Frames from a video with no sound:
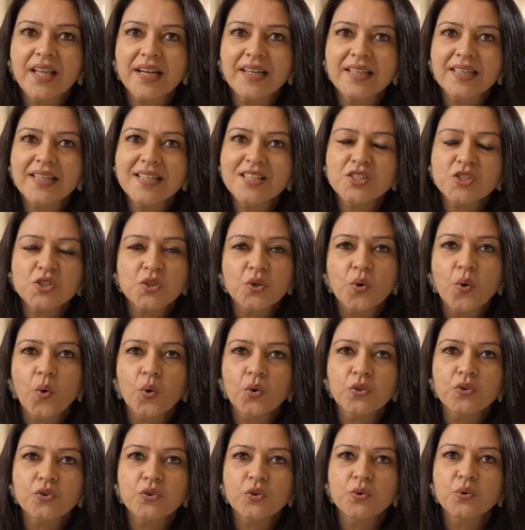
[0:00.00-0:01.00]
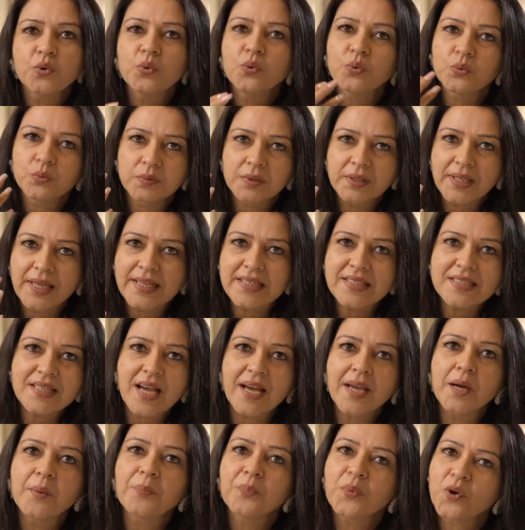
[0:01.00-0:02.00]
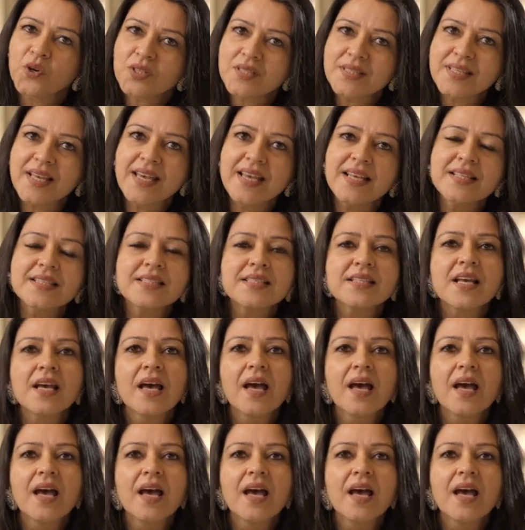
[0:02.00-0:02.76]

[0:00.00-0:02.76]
that needs to go through the entire process,